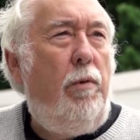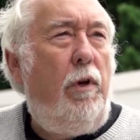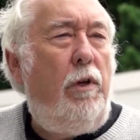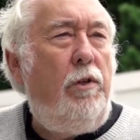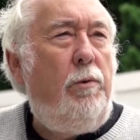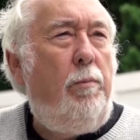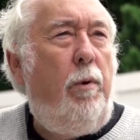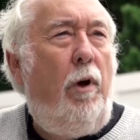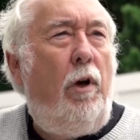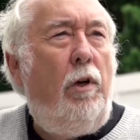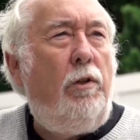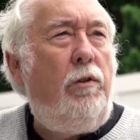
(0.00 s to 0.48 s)

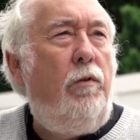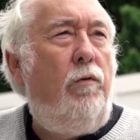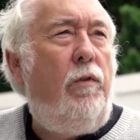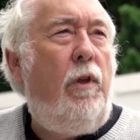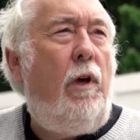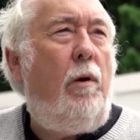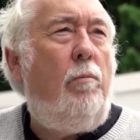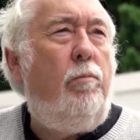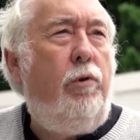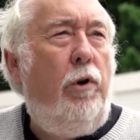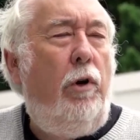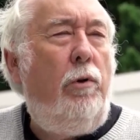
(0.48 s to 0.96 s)
as part of
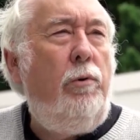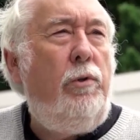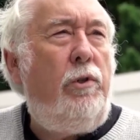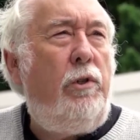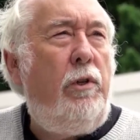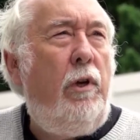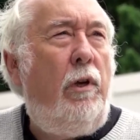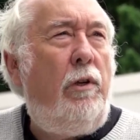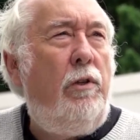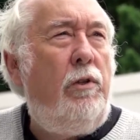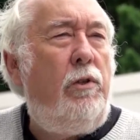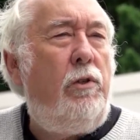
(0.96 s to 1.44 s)
that
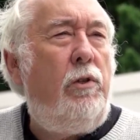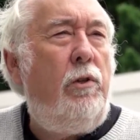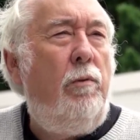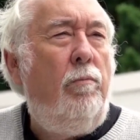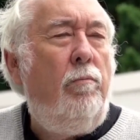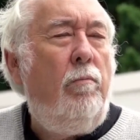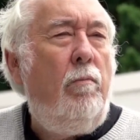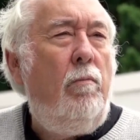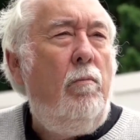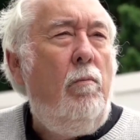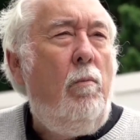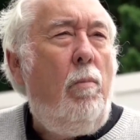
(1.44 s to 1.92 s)
process,
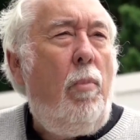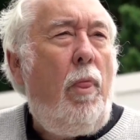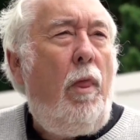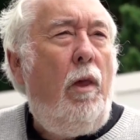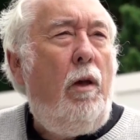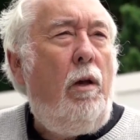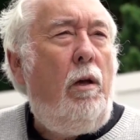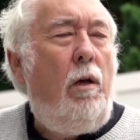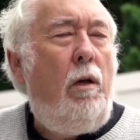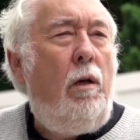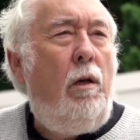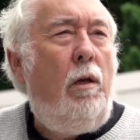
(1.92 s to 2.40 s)

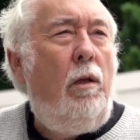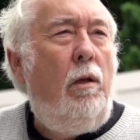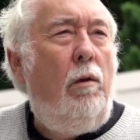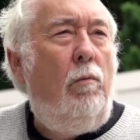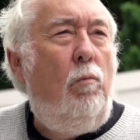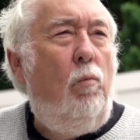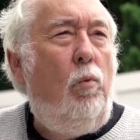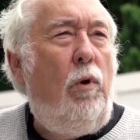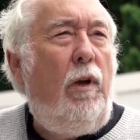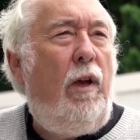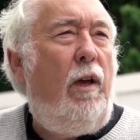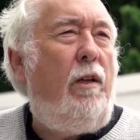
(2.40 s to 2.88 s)

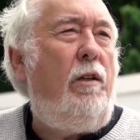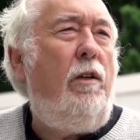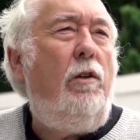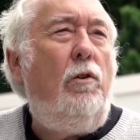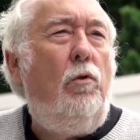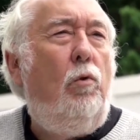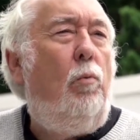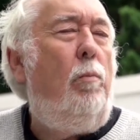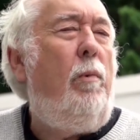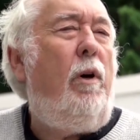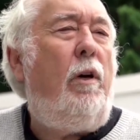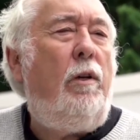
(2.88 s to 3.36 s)
we had an
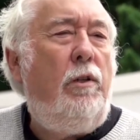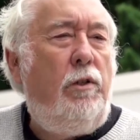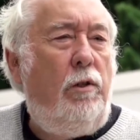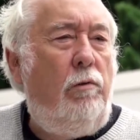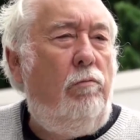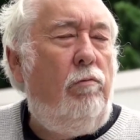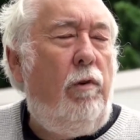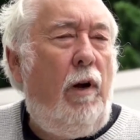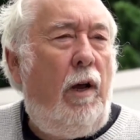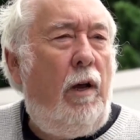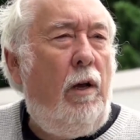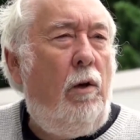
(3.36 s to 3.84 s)
almighty
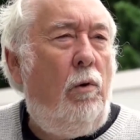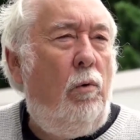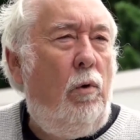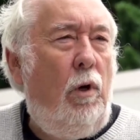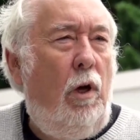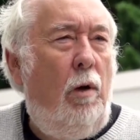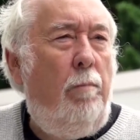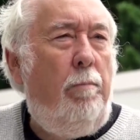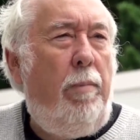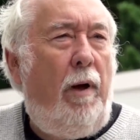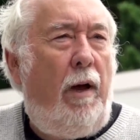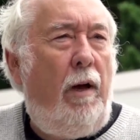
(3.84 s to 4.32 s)
row
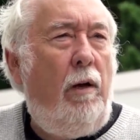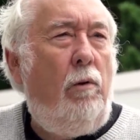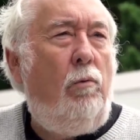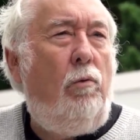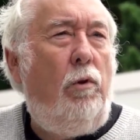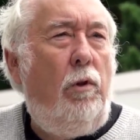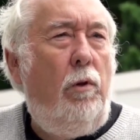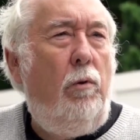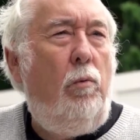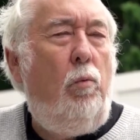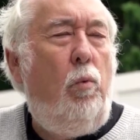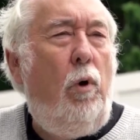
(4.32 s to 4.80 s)
about
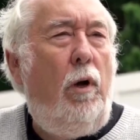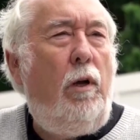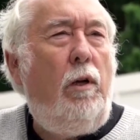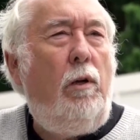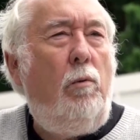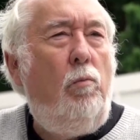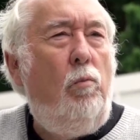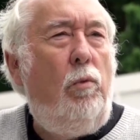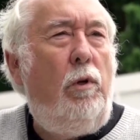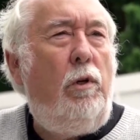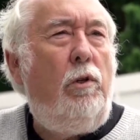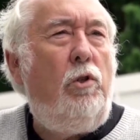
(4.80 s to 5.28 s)
the way
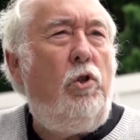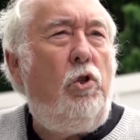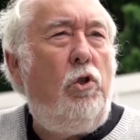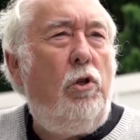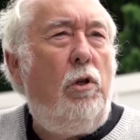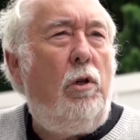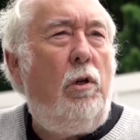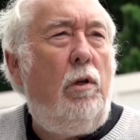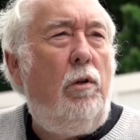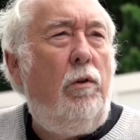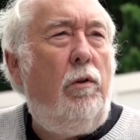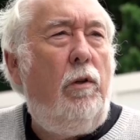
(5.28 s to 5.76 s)
in which
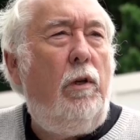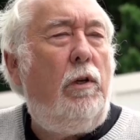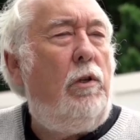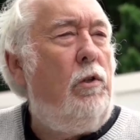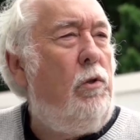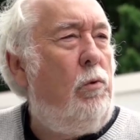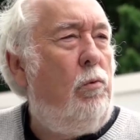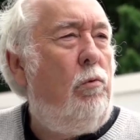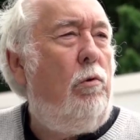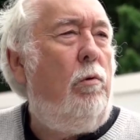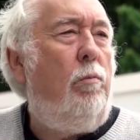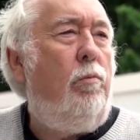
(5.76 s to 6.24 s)

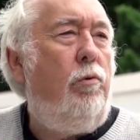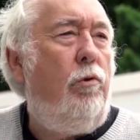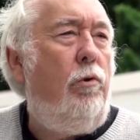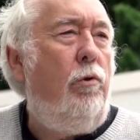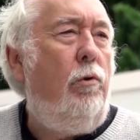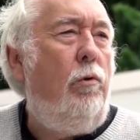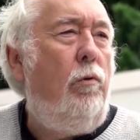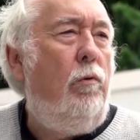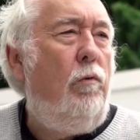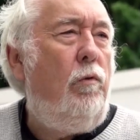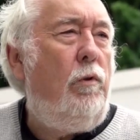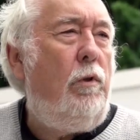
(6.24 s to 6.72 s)
things were
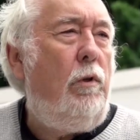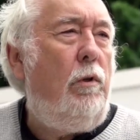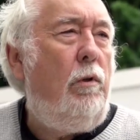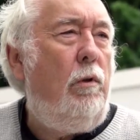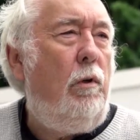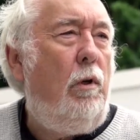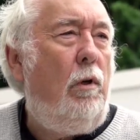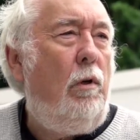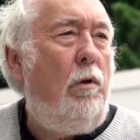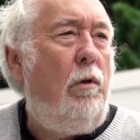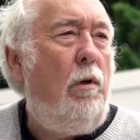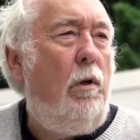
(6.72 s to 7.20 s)
approved
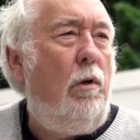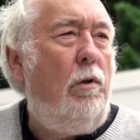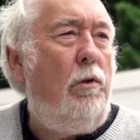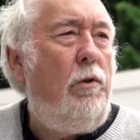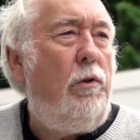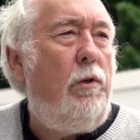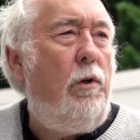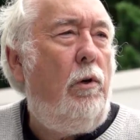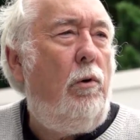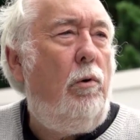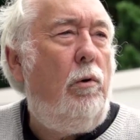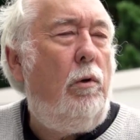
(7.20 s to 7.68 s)
and
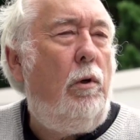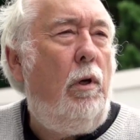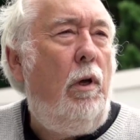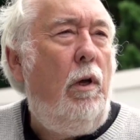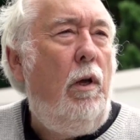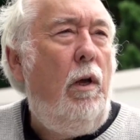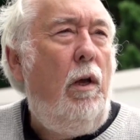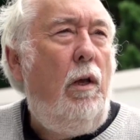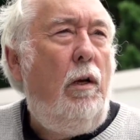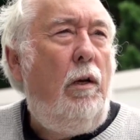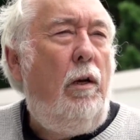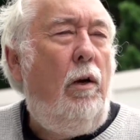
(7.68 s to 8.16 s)
so
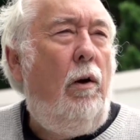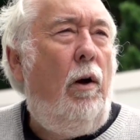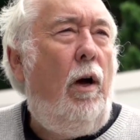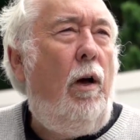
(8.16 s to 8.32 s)
on.